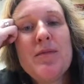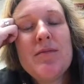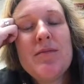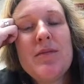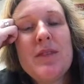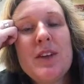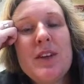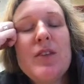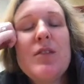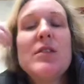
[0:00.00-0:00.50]

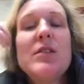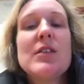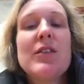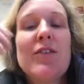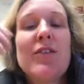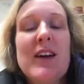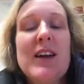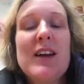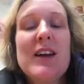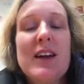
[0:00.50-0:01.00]
user
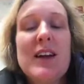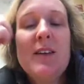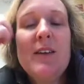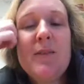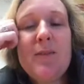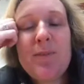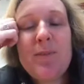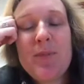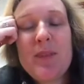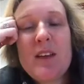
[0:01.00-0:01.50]
friendly.
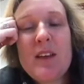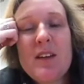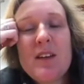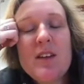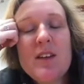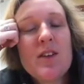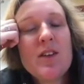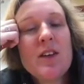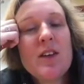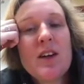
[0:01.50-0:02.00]

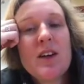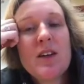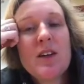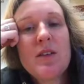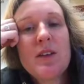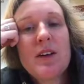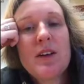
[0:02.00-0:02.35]
Do you know that kind of way?